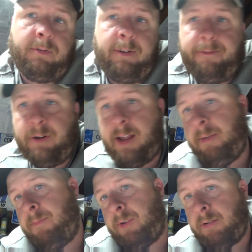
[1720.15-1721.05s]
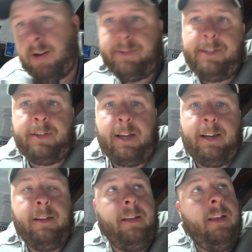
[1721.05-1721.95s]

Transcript: 20-foot I-beams across each side